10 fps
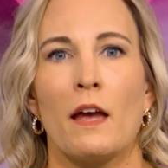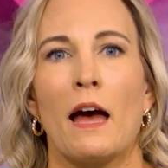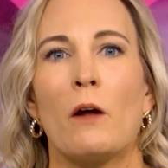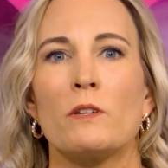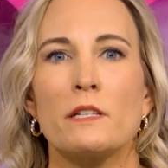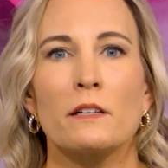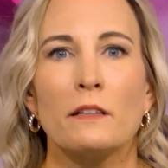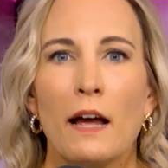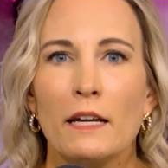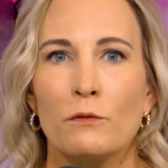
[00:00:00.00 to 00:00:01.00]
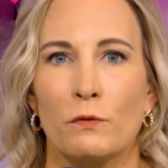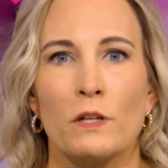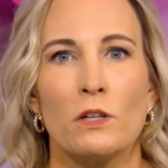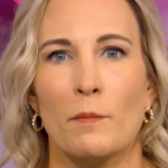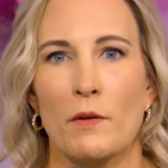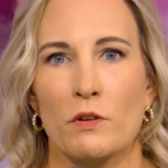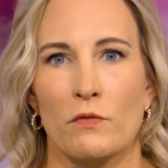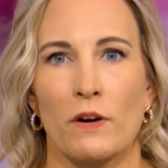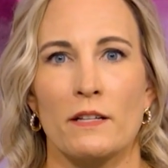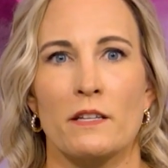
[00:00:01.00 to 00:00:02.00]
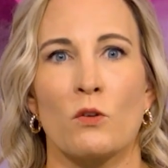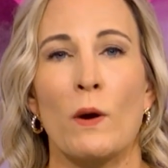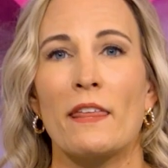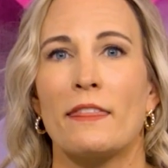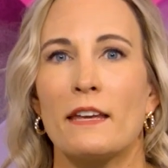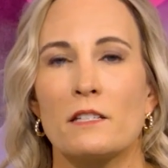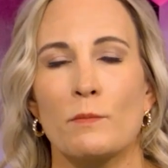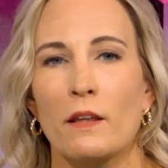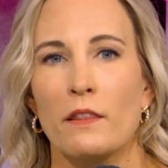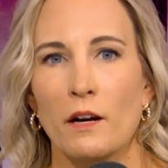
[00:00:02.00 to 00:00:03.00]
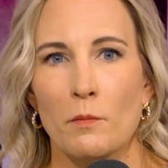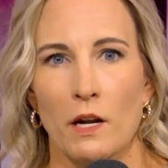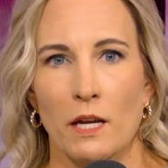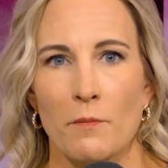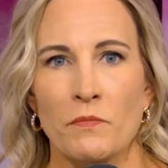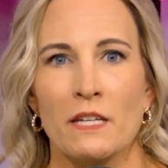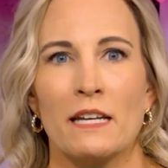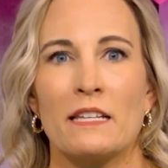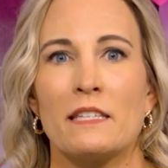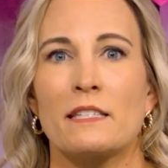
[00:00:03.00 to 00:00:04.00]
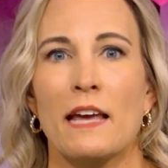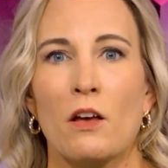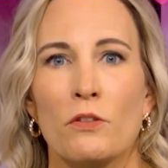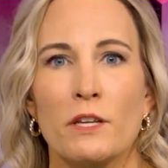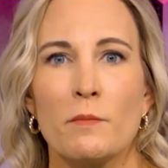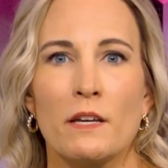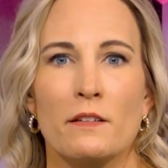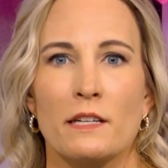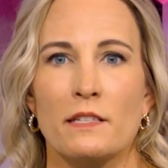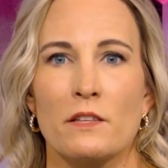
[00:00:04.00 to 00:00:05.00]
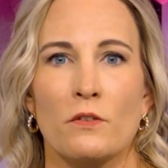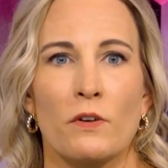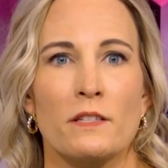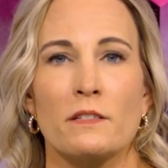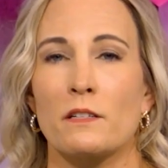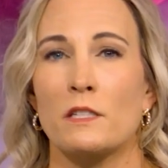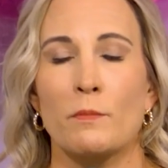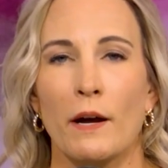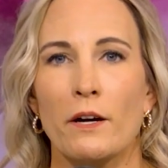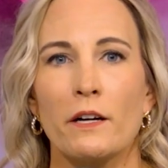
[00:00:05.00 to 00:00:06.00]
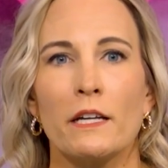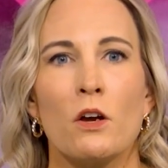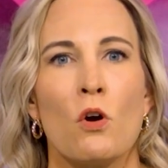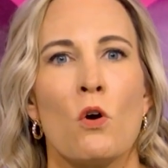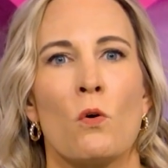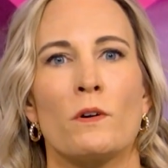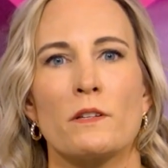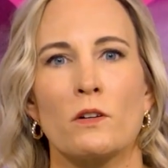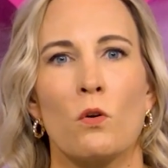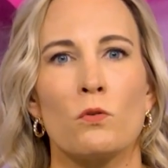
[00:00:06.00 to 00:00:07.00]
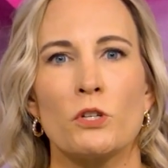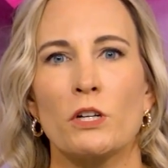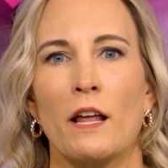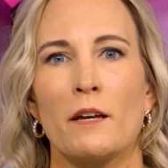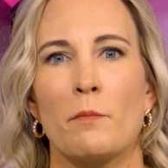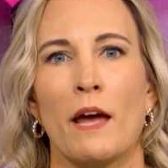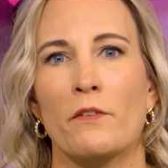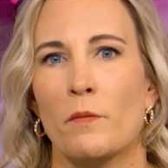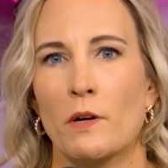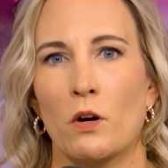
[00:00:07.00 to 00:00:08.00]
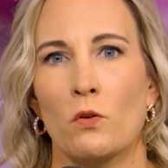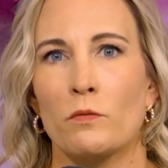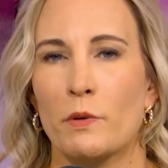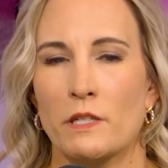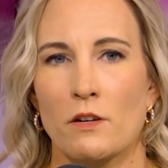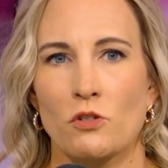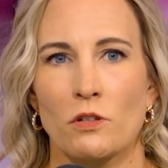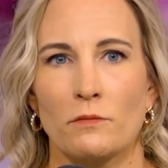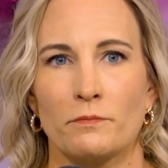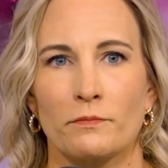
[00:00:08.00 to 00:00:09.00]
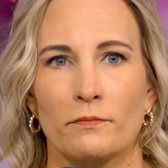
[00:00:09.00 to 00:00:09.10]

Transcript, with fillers: How does the client feel about their friends and the way they spend their money? Is this healthy because they see their friends as inspiring, or does it hold your client back from their own potential?